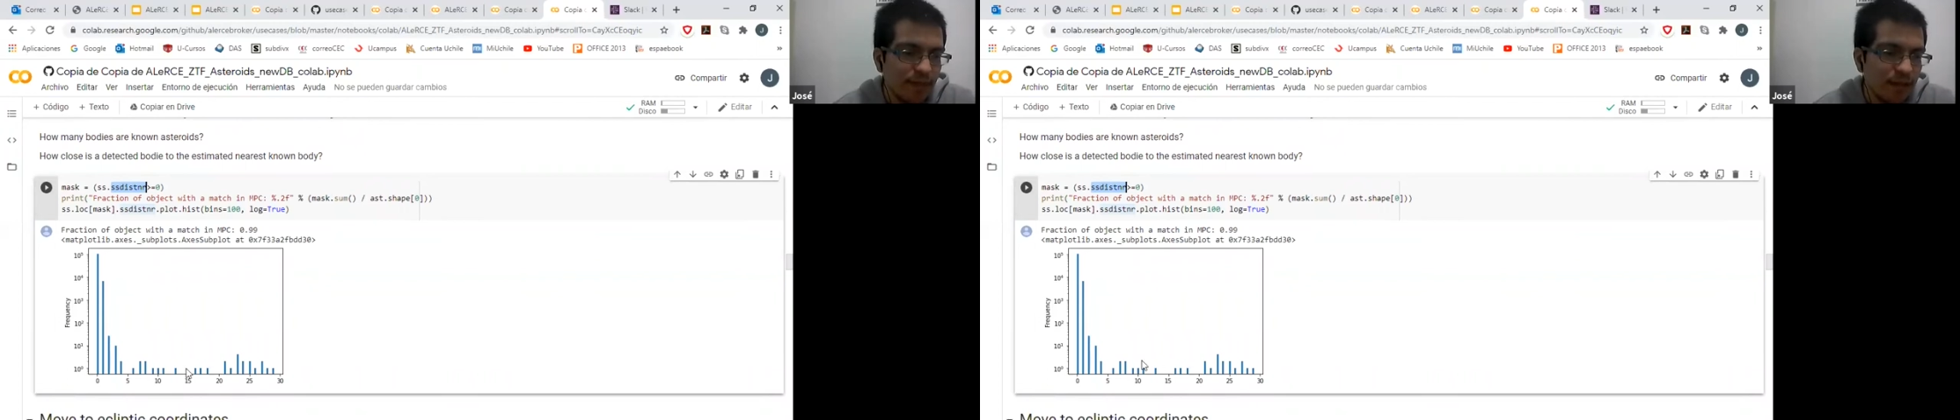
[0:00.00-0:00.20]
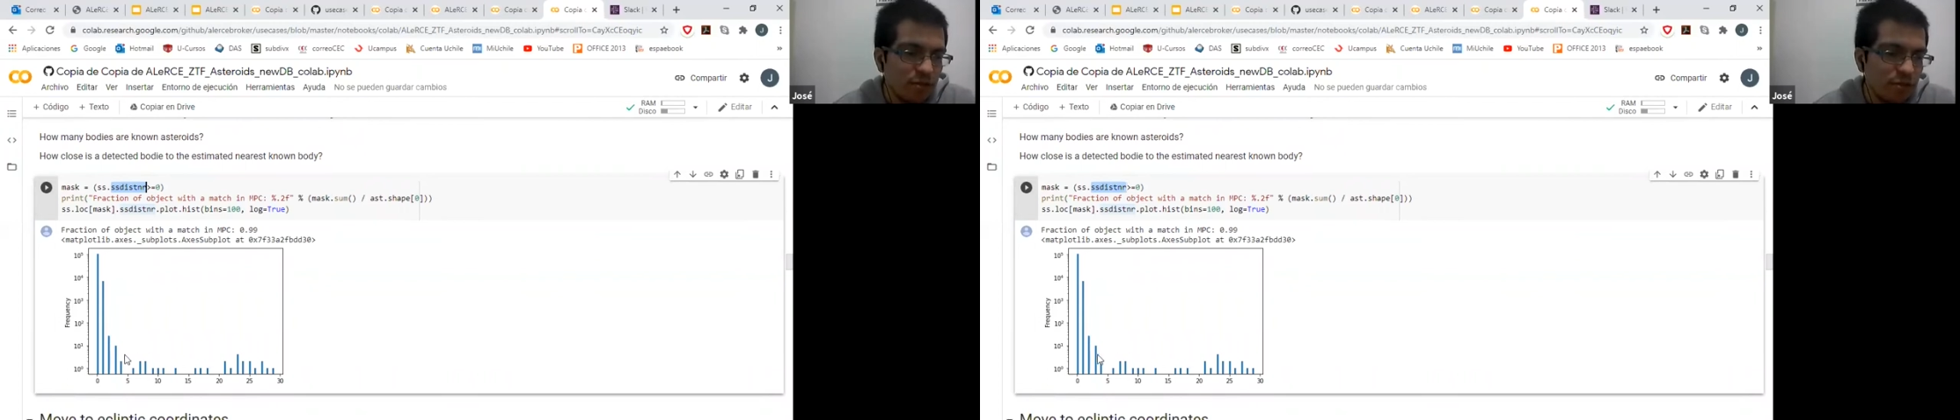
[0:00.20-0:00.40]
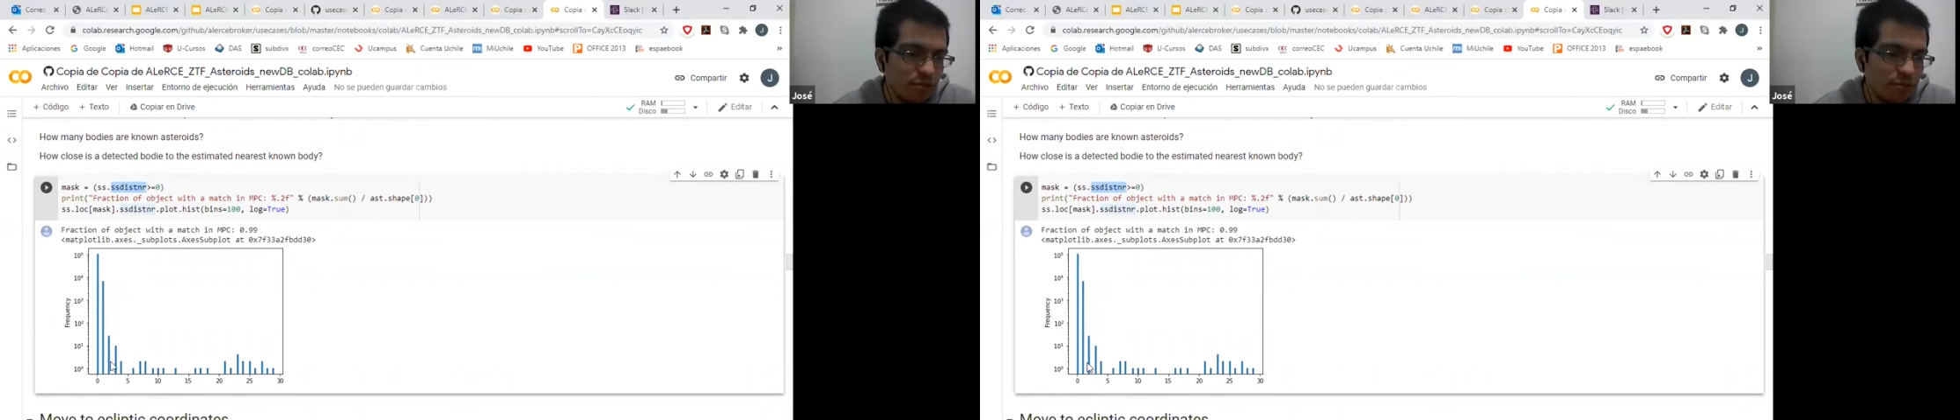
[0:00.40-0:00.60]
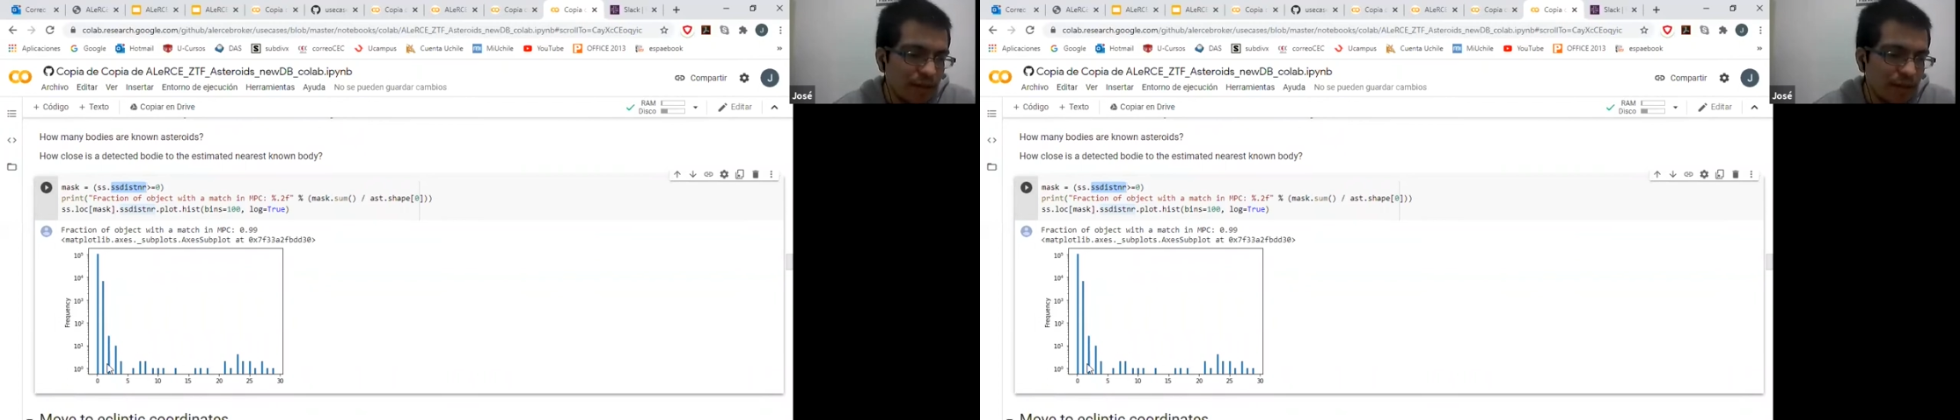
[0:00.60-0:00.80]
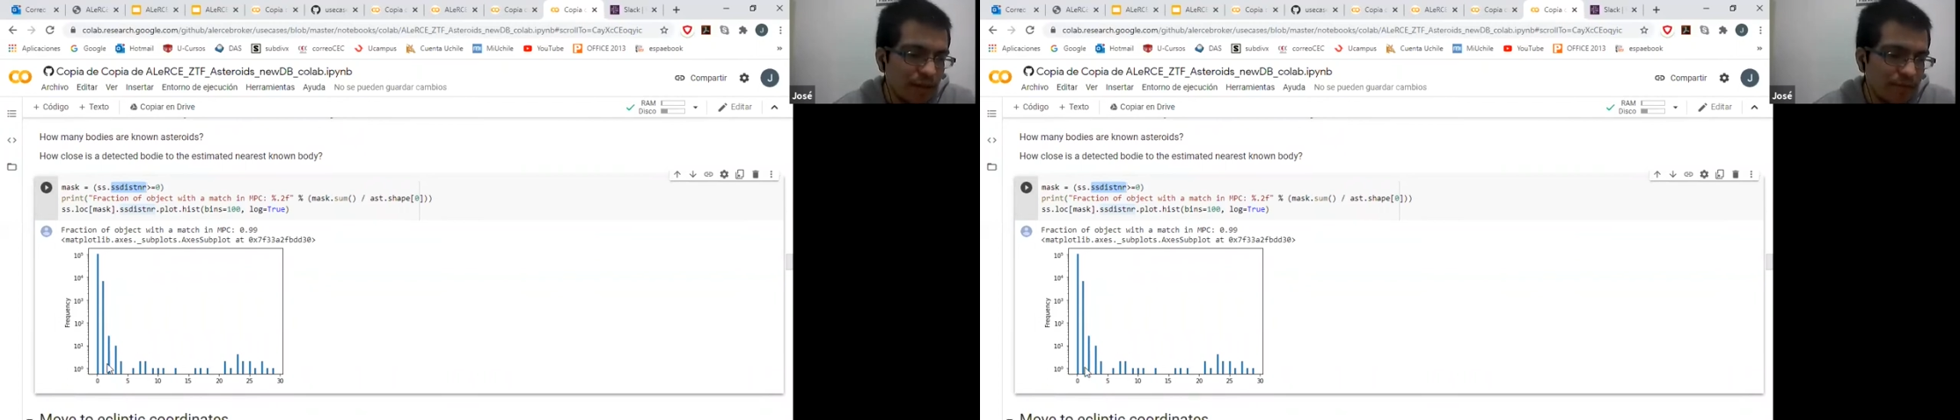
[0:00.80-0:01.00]
So we have
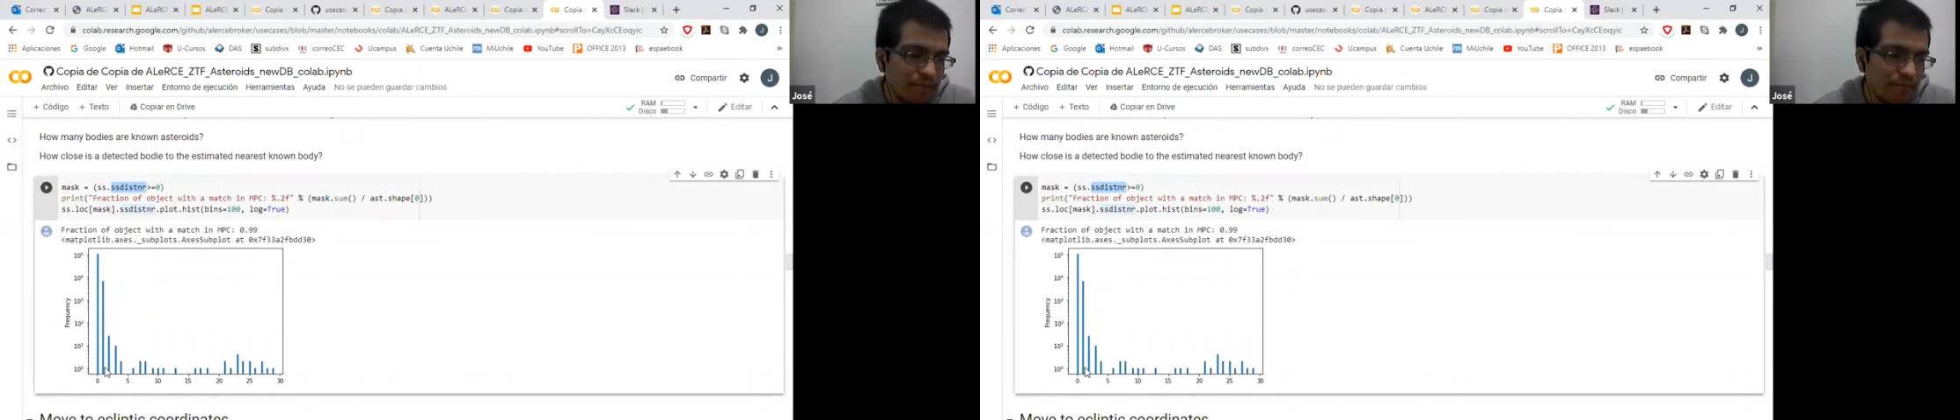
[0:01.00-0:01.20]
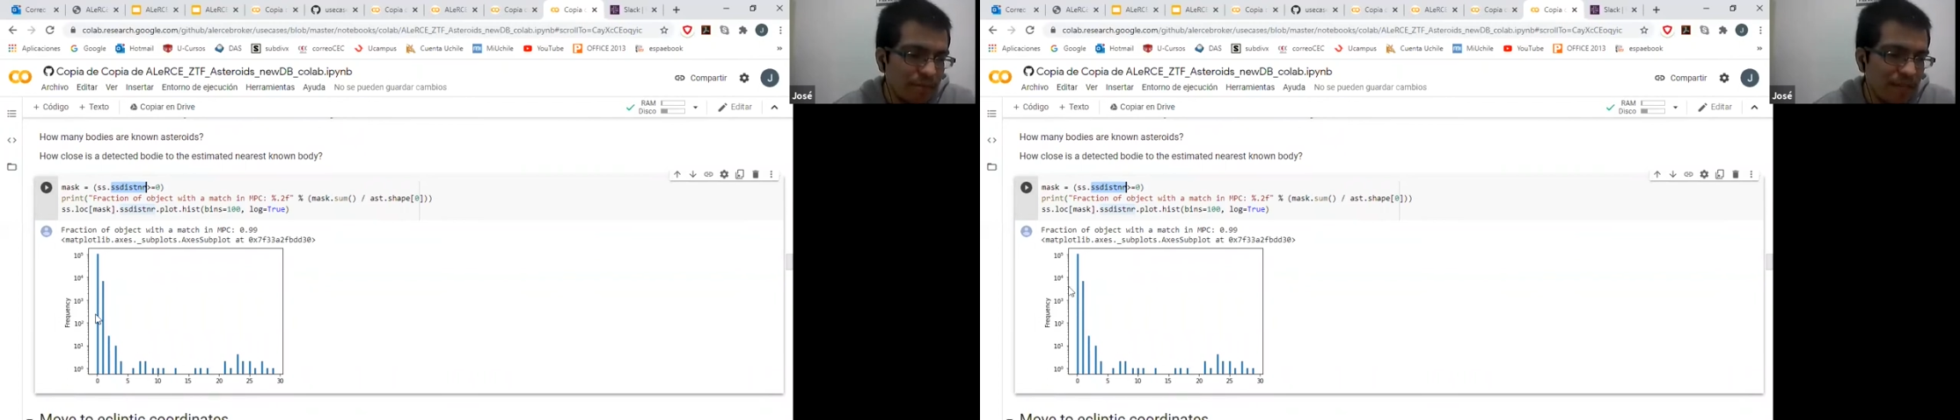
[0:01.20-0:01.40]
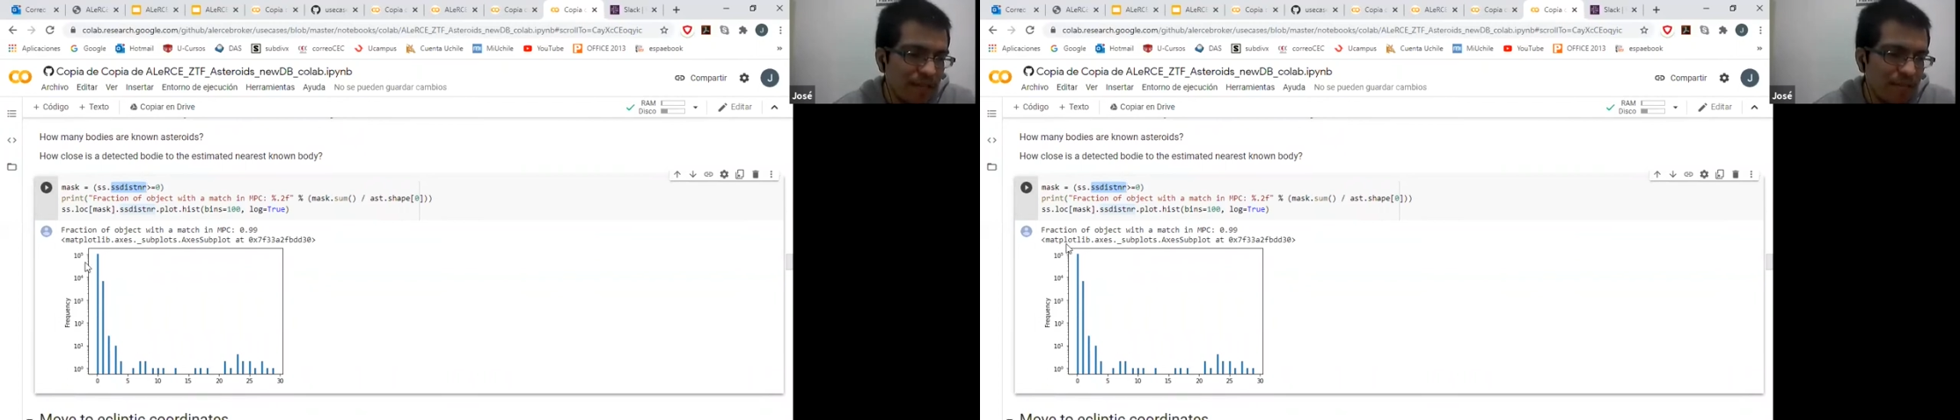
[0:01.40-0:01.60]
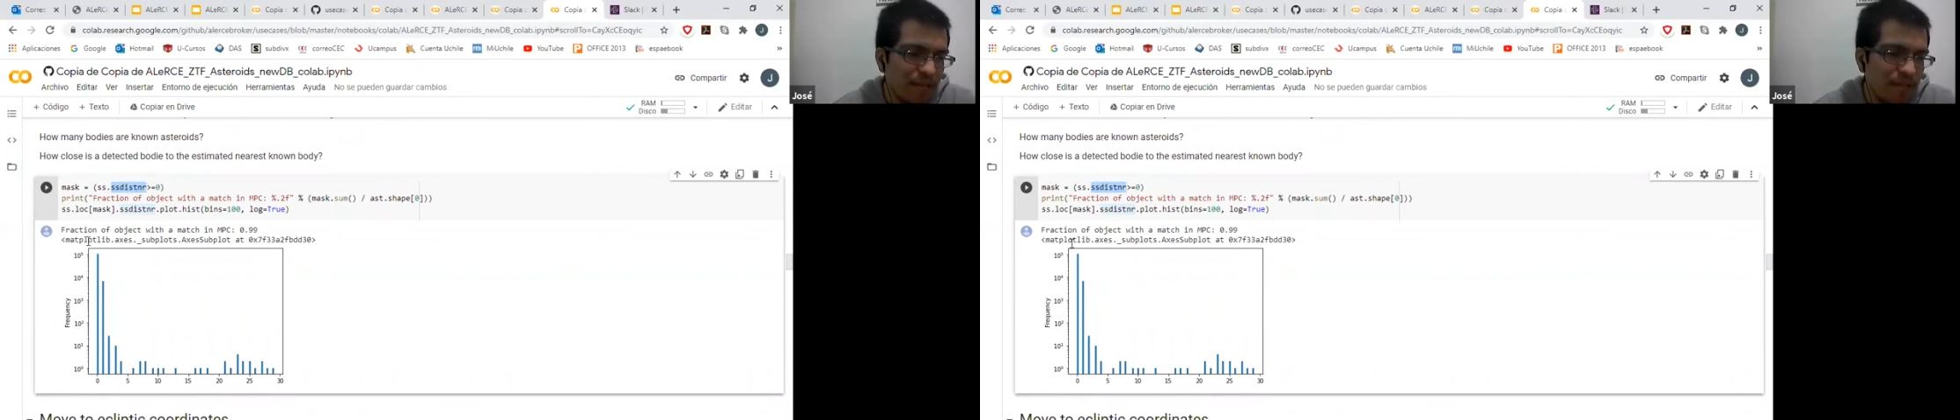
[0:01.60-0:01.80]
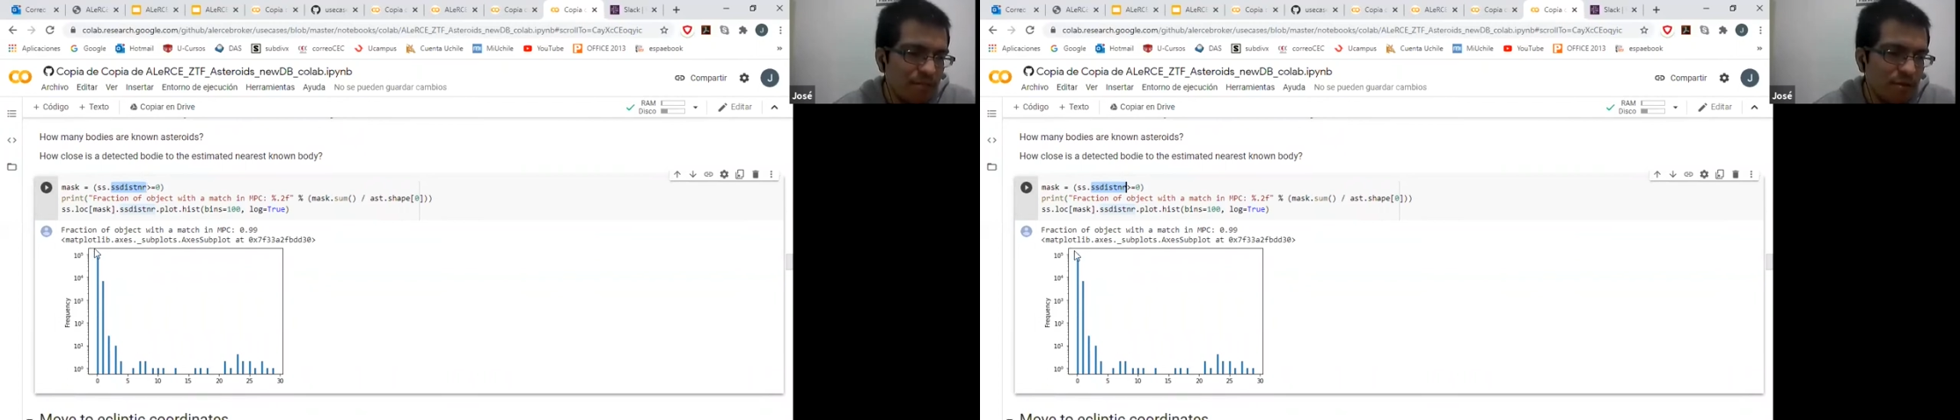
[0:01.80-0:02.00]
many
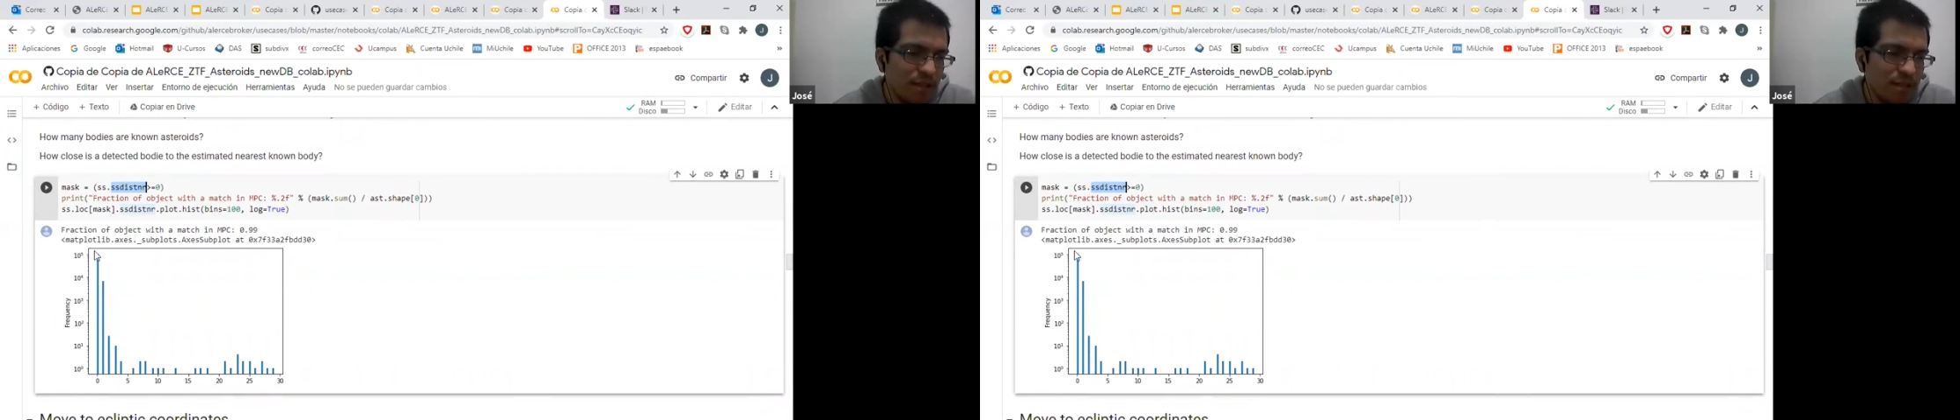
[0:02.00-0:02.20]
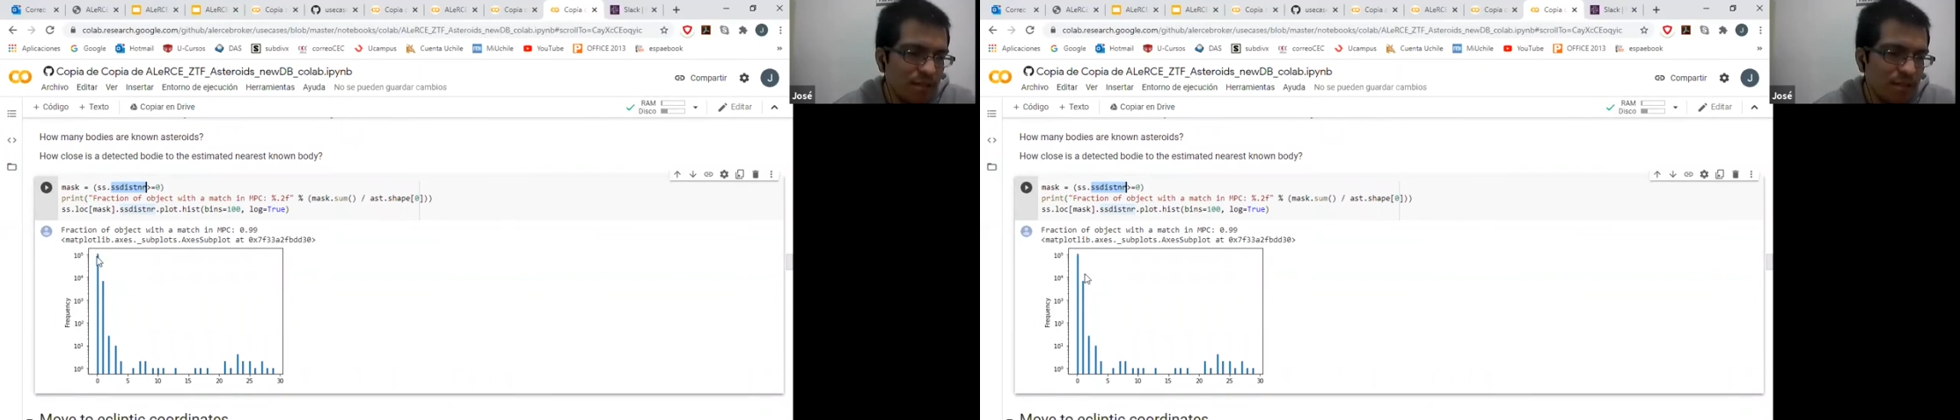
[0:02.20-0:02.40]
bodies